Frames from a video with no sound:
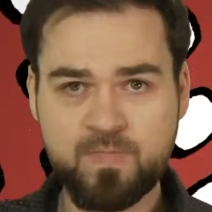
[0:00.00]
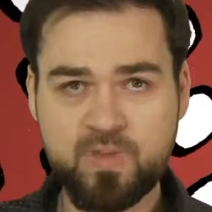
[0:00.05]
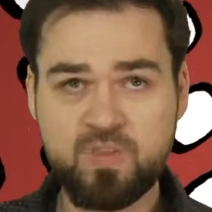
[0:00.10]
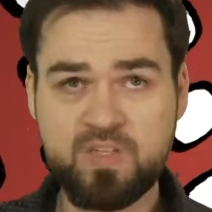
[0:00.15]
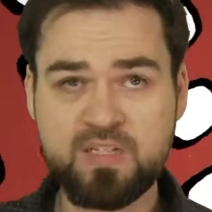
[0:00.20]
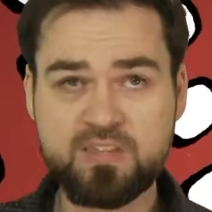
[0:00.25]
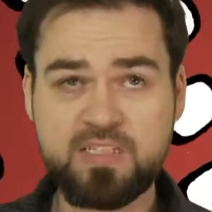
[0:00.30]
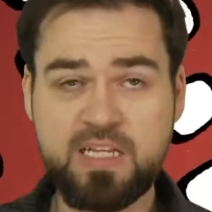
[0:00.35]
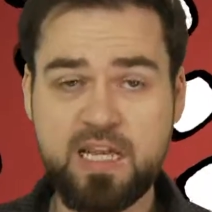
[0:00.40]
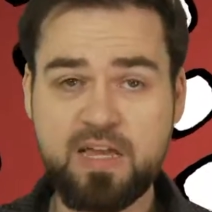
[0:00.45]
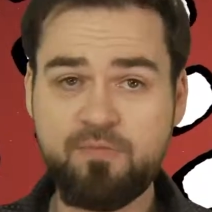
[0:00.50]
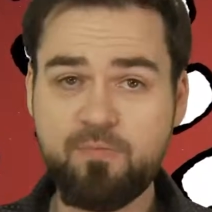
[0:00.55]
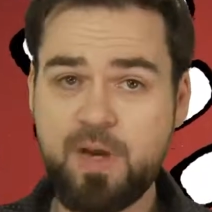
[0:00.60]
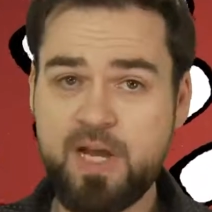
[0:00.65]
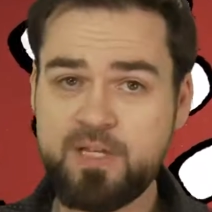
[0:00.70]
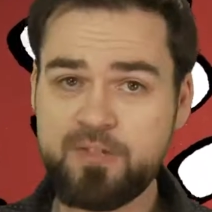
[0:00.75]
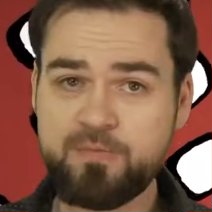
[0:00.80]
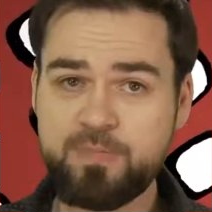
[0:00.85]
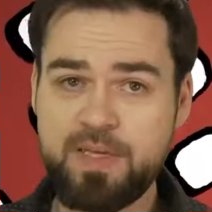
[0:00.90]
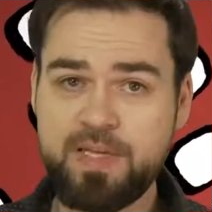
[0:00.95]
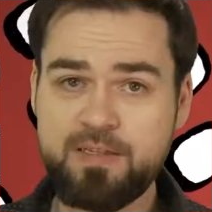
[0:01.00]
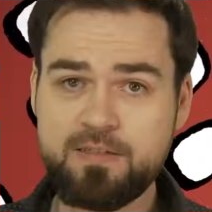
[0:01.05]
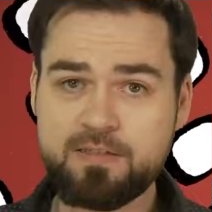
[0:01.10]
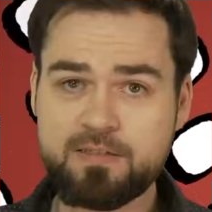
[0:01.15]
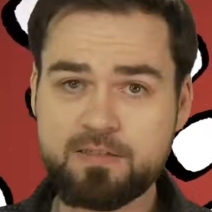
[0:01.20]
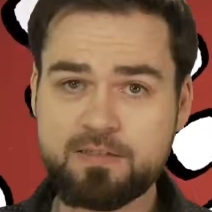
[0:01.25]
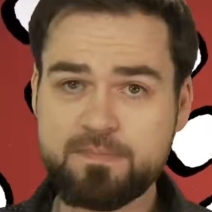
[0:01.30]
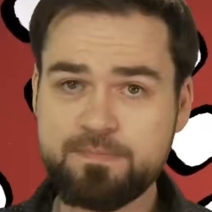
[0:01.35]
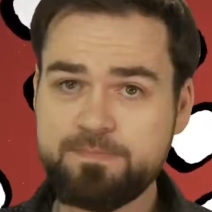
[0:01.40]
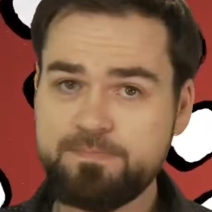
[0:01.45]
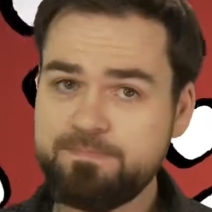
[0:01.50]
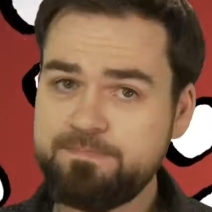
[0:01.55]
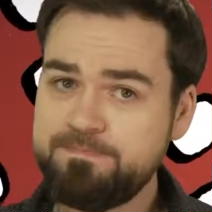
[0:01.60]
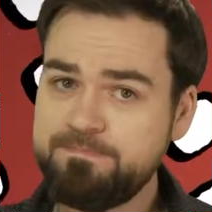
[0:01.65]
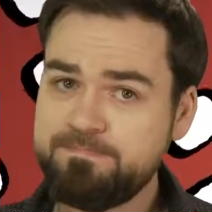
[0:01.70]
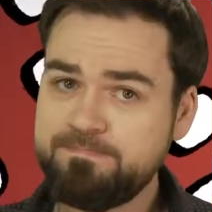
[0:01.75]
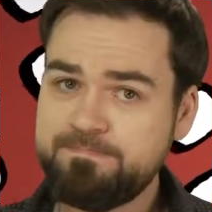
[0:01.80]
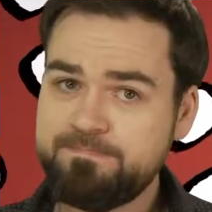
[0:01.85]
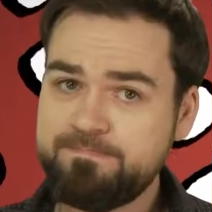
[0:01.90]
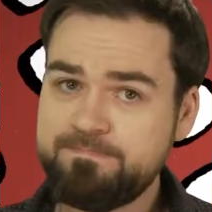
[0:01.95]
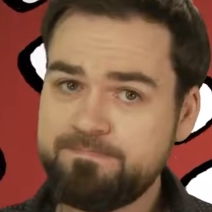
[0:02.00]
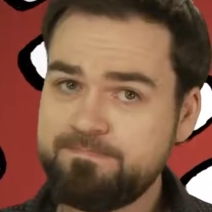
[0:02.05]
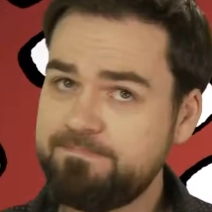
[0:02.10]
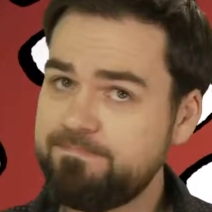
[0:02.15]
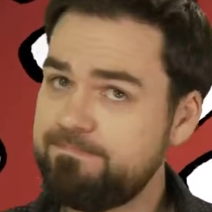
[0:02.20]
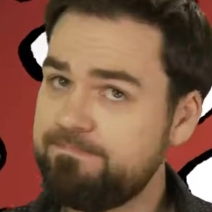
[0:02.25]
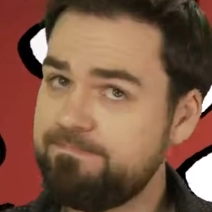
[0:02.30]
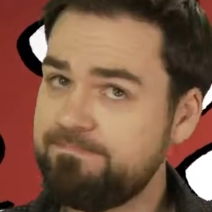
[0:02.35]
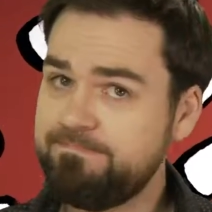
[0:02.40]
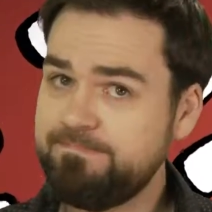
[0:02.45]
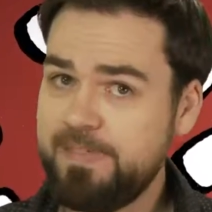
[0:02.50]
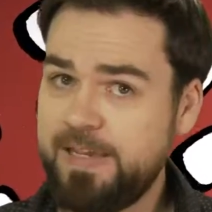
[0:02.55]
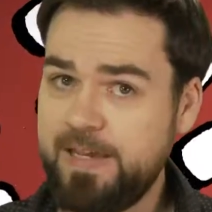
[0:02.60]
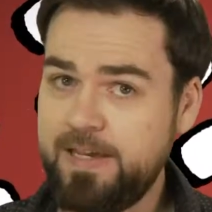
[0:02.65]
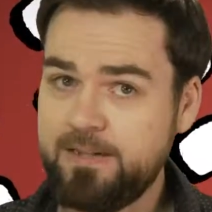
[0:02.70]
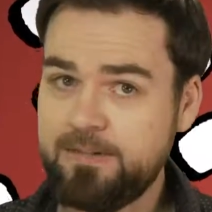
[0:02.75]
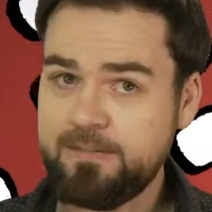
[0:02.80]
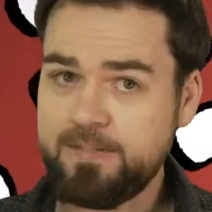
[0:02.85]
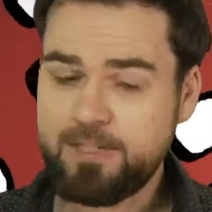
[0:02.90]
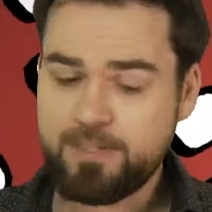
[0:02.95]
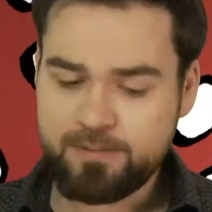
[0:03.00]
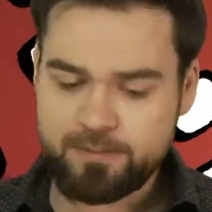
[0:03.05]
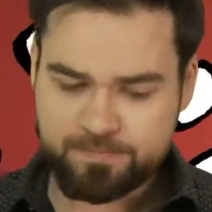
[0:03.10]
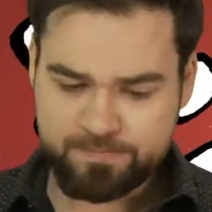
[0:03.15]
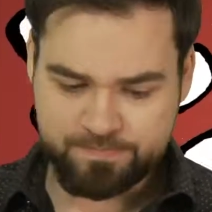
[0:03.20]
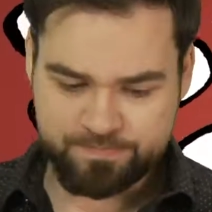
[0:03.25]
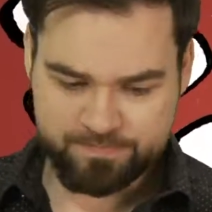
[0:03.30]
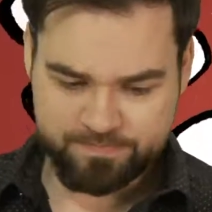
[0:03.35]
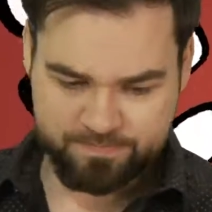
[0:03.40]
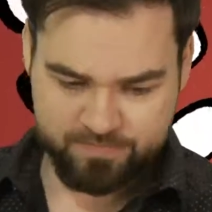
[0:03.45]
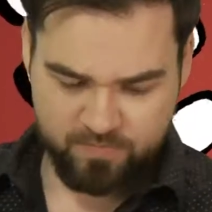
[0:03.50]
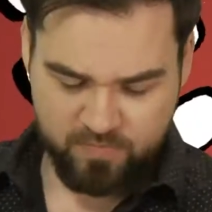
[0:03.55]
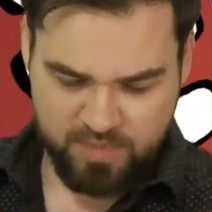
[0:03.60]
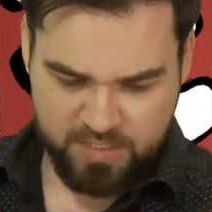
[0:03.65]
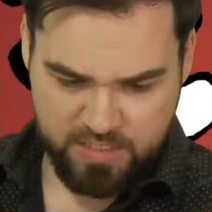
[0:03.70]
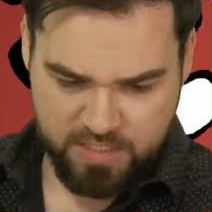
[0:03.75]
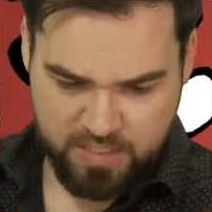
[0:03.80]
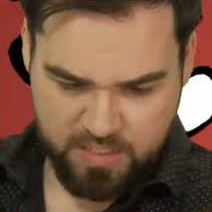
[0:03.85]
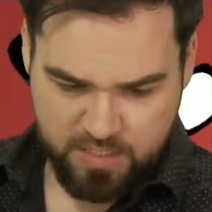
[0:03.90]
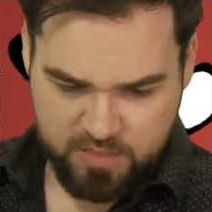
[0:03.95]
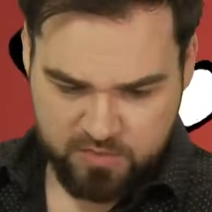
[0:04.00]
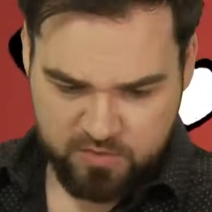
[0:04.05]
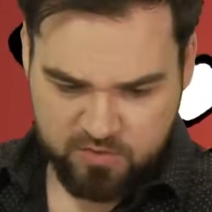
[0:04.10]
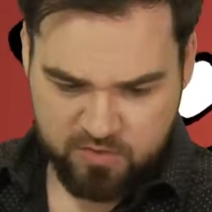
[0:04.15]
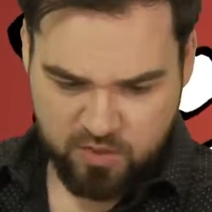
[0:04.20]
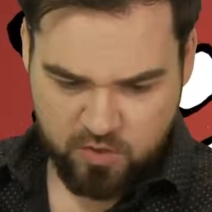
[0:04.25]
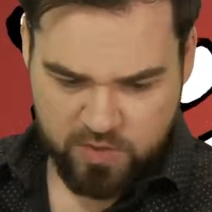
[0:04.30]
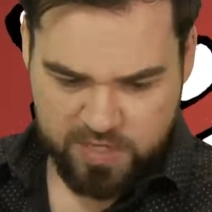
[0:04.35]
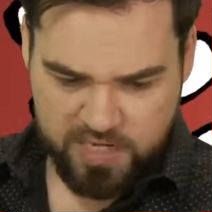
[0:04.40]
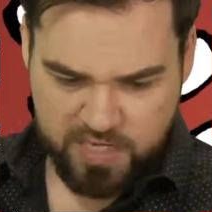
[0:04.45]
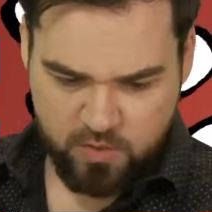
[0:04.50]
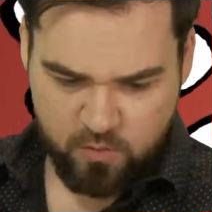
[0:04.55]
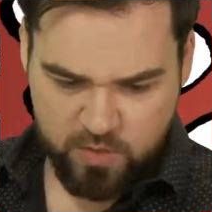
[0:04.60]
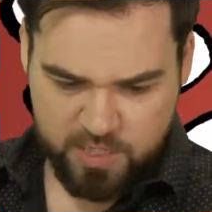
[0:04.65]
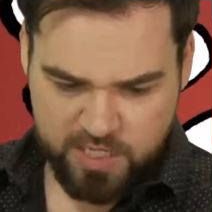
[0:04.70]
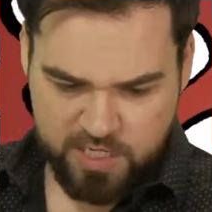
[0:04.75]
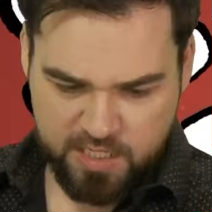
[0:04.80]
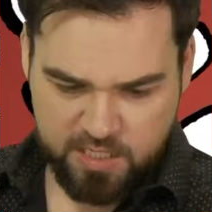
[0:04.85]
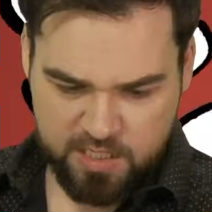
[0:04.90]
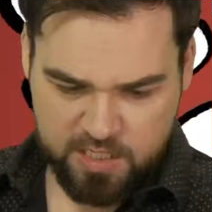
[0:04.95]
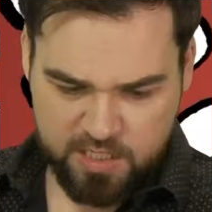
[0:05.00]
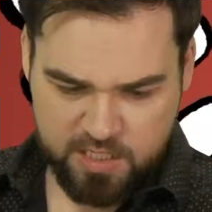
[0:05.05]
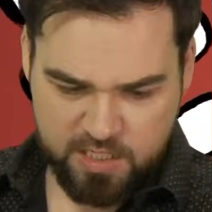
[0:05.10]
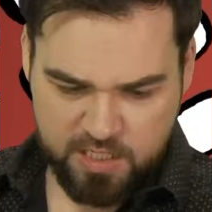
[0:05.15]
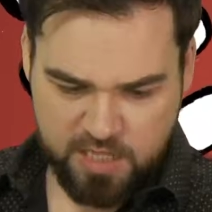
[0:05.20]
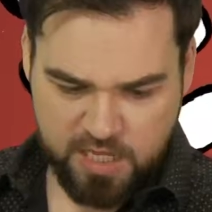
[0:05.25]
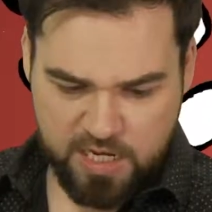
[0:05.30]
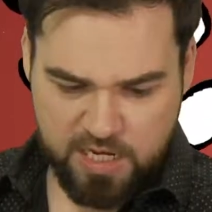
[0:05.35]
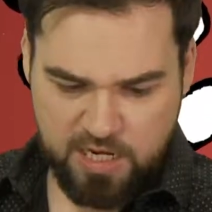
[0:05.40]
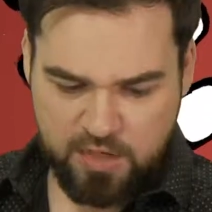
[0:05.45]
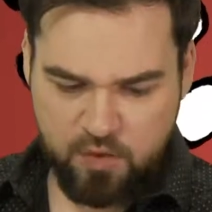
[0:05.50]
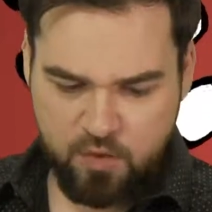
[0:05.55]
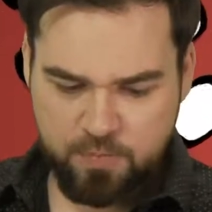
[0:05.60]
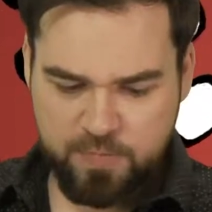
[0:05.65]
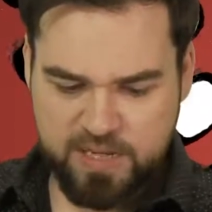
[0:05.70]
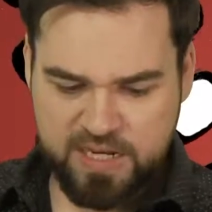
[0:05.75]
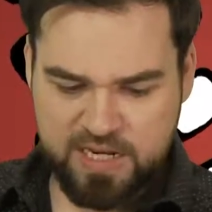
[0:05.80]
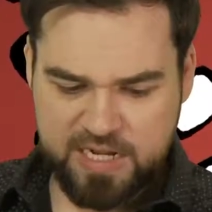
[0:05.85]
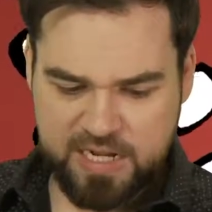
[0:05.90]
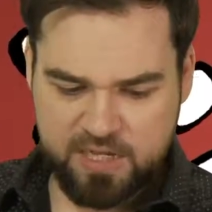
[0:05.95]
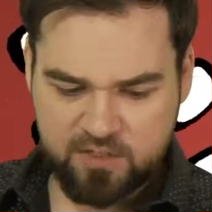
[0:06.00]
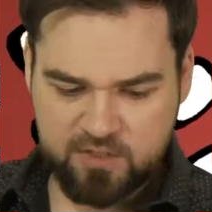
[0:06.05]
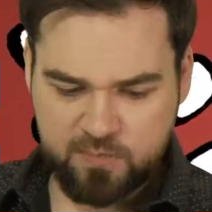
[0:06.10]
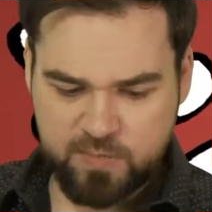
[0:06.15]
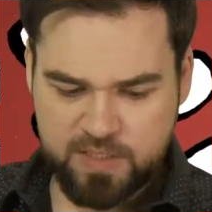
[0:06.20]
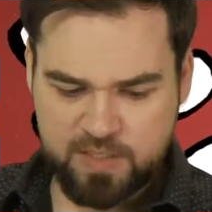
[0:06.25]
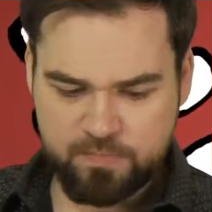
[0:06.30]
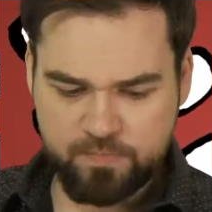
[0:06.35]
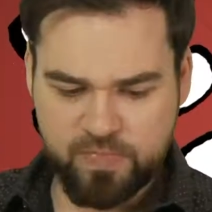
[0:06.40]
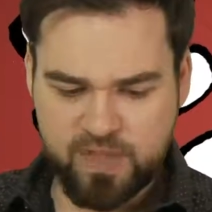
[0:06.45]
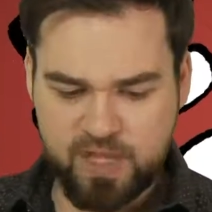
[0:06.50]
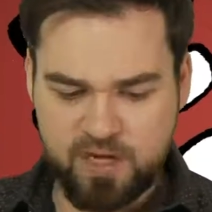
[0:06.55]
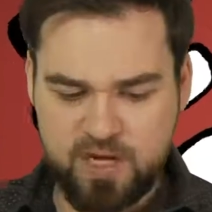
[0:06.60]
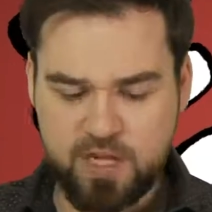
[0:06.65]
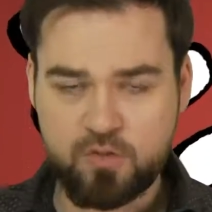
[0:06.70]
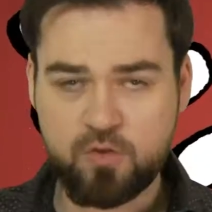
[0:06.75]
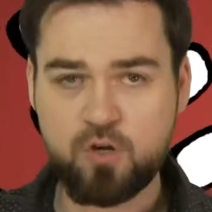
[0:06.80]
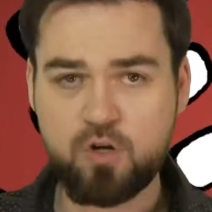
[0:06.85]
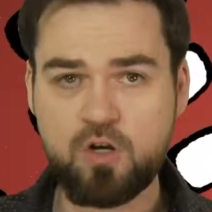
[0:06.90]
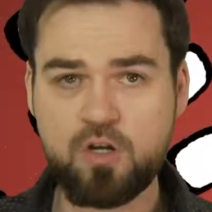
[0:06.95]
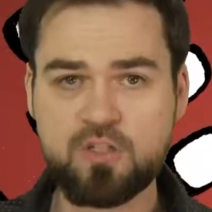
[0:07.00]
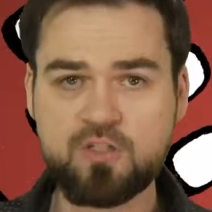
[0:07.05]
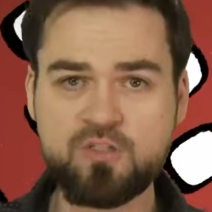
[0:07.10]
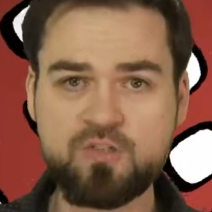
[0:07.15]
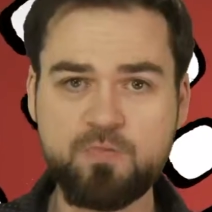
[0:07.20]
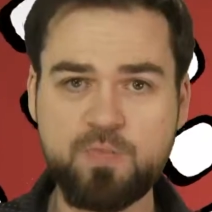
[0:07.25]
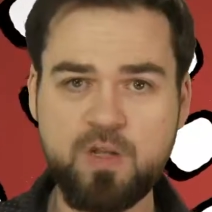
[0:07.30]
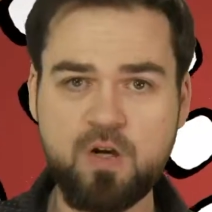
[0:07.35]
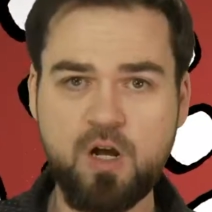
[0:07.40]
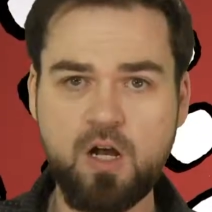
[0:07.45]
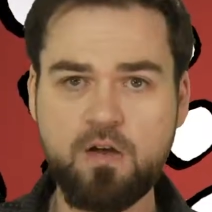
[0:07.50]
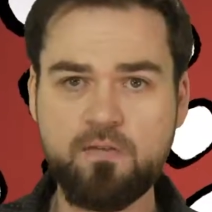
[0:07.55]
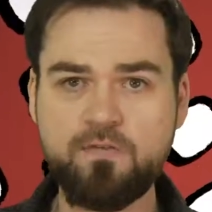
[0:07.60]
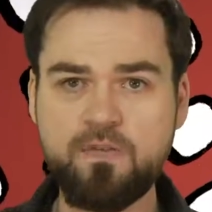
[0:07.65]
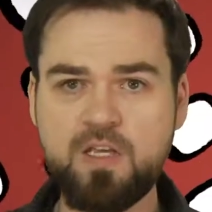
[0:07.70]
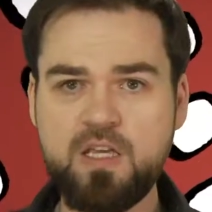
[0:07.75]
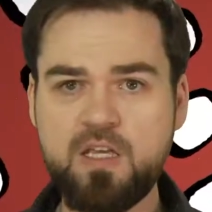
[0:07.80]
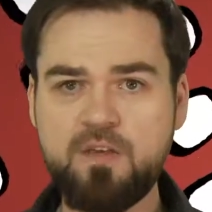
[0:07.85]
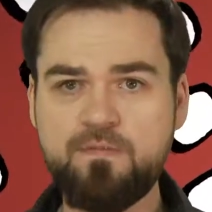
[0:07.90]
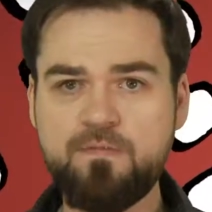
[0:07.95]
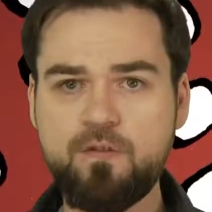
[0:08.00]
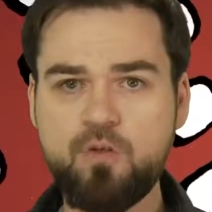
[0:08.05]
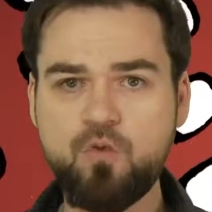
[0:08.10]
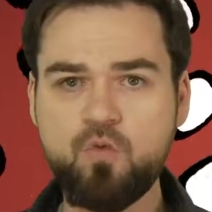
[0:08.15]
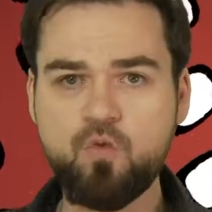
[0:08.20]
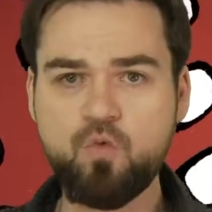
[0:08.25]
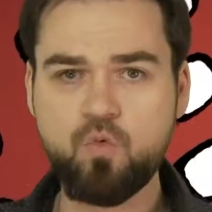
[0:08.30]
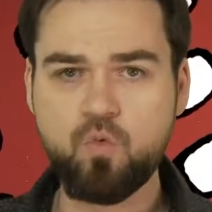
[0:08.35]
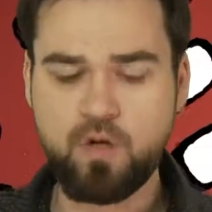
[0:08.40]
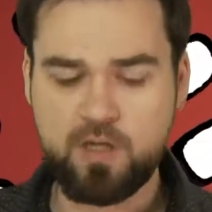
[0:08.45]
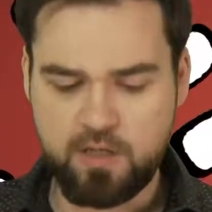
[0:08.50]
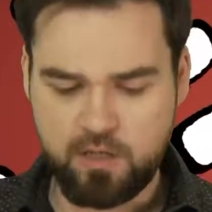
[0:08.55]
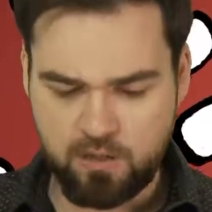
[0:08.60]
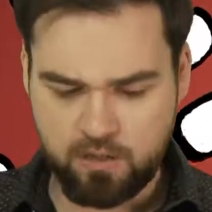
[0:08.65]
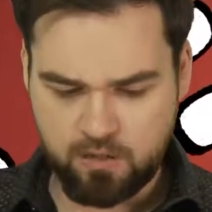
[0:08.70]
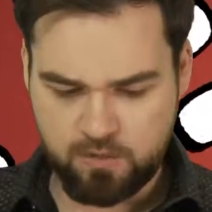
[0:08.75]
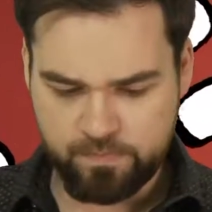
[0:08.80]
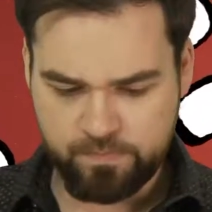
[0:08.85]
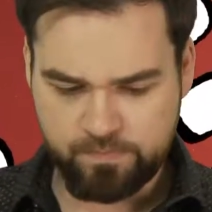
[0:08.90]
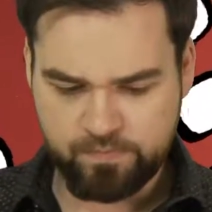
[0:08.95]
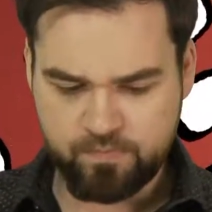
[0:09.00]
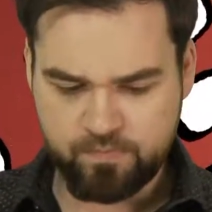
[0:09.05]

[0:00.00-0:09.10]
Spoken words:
Does he have MySpace? I don't know. So anyway, another big announcement, another spin-off, if you will.